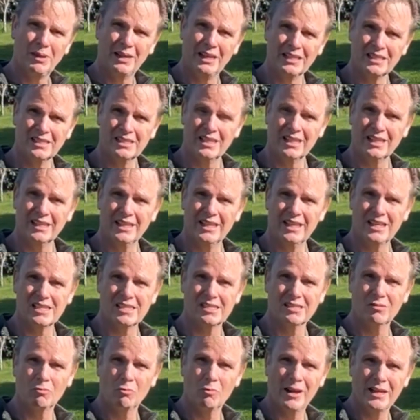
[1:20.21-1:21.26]
place that gets
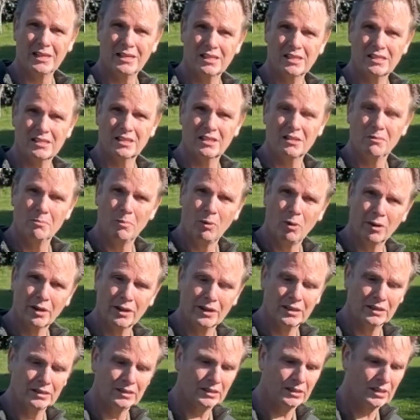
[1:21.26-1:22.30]
the wettest and the
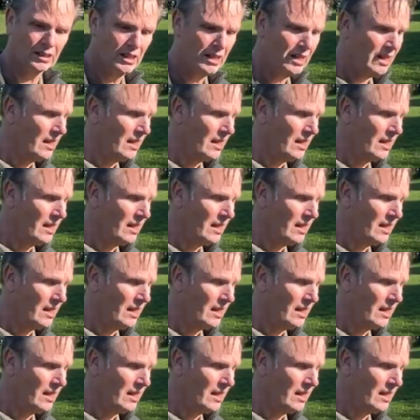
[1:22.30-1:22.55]
boggiest,